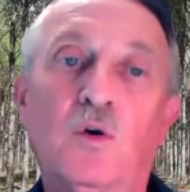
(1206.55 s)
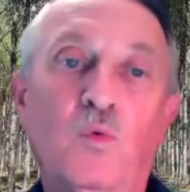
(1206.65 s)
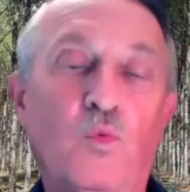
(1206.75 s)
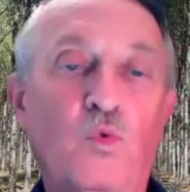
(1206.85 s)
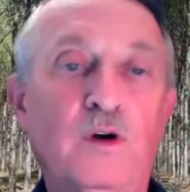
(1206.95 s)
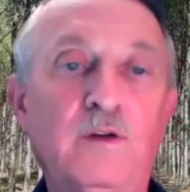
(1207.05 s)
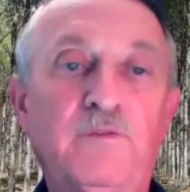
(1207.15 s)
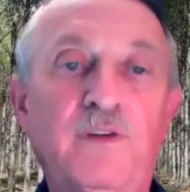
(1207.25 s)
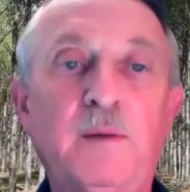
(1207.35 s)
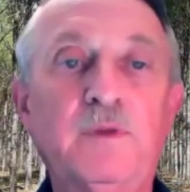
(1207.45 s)
one
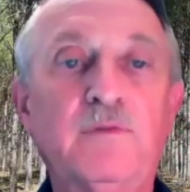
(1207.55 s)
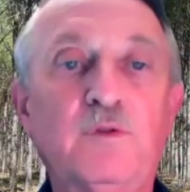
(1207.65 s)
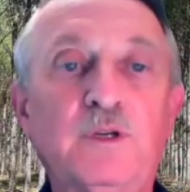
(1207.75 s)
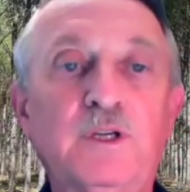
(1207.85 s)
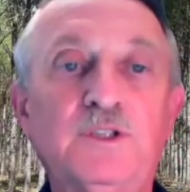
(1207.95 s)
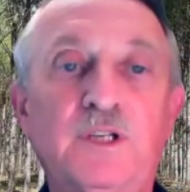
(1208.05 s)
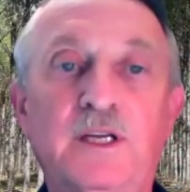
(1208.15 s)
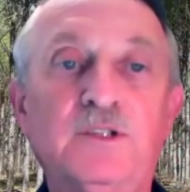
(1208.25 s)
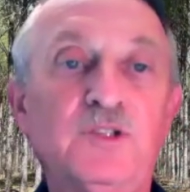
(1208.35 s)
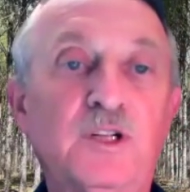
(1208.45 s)
family of trees
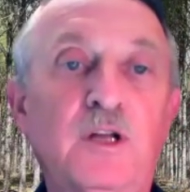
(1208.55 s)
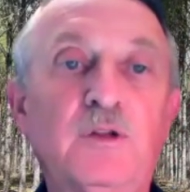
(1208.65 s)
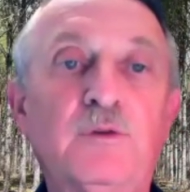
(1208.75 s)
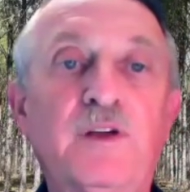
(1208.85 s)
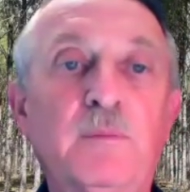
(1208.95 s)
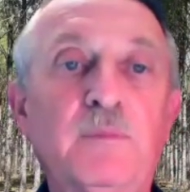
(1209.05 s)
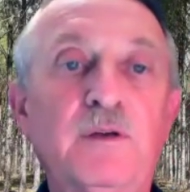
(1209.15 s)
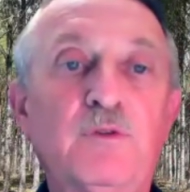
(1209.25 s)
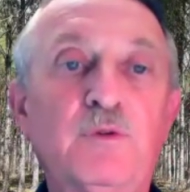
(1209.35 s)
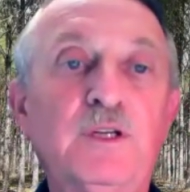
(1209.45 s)
against another family
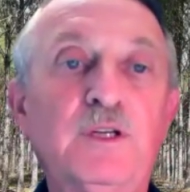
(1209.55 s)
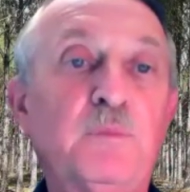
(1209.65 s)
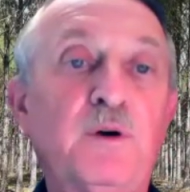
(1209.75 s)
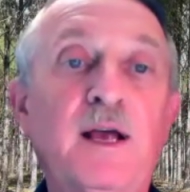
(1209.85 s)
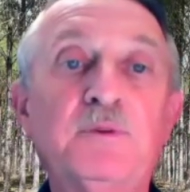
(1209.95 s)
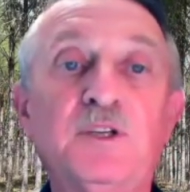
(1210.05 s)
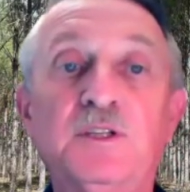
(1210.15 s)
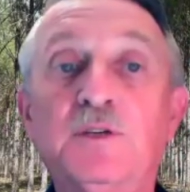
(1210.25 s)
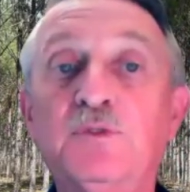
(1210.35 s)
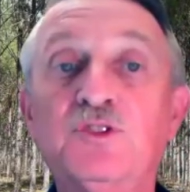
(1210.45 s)
of trees, perhaps
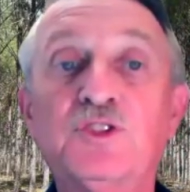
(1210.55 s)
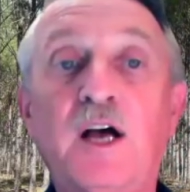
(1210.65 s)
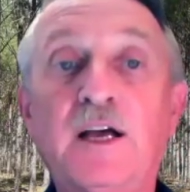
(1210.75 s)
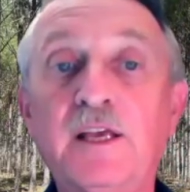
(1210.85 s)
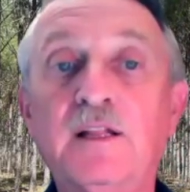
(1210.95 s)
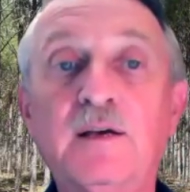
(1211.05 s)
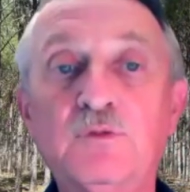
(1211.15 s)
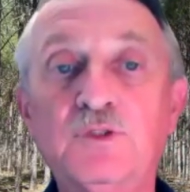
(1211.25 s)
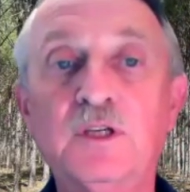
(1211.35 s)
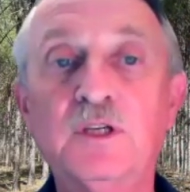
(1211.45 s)
at different stocking
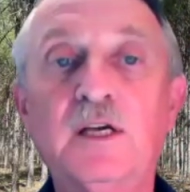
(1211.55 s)
levels,